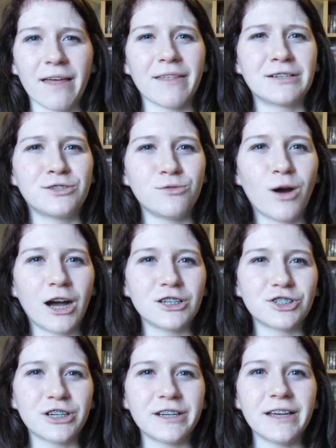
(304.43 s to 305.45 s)
at like
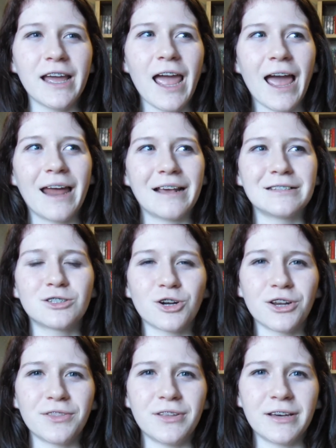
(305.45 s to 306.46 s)
200 and I
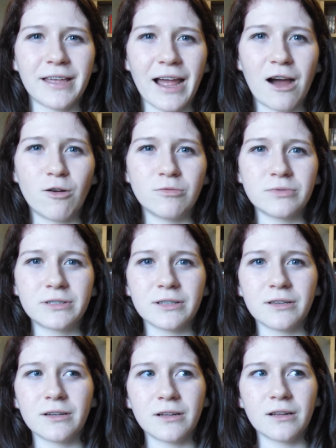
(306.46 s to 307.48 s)
started the account
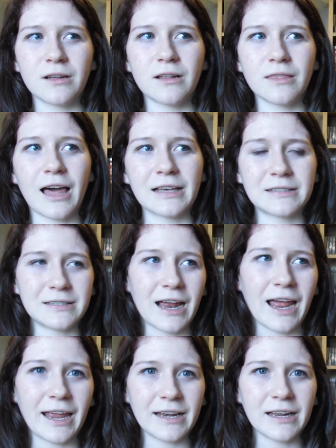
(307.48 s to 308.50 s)
last
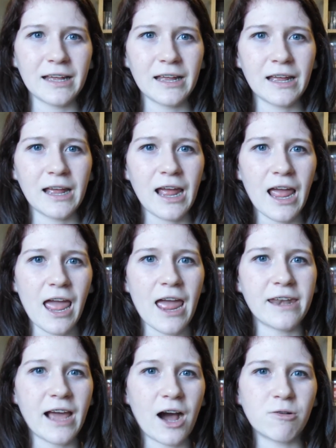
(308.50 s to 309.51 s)
night
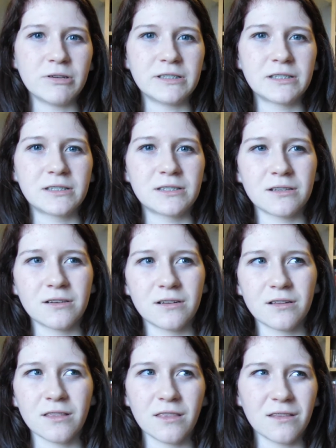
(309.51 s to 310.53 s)
and now it's
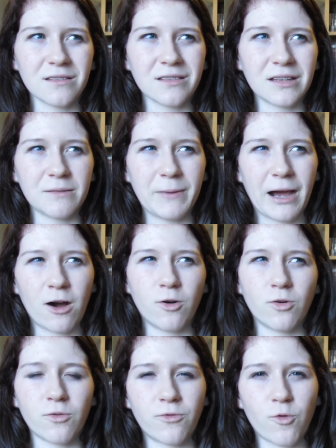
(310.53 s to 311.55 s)

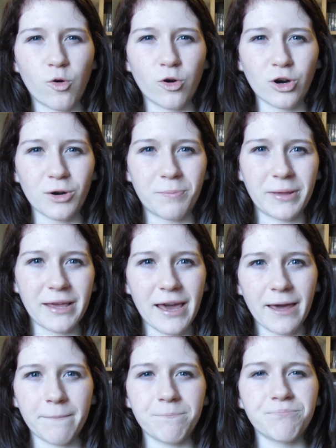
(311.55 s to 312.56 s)
about 4
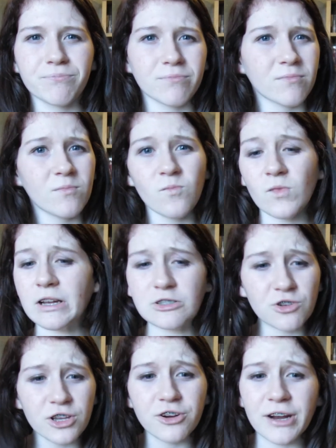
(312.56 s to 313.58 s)
p.m.
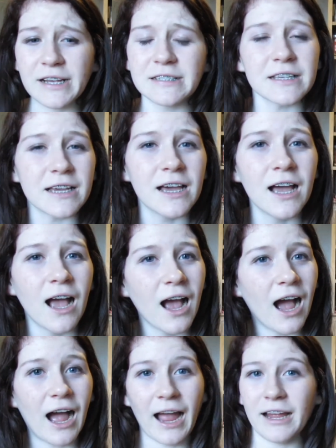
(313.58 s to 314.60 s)
It's really crazy.
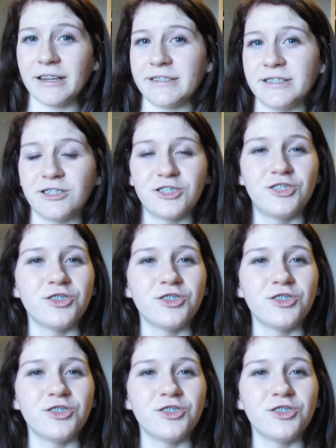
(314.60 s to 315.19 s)
I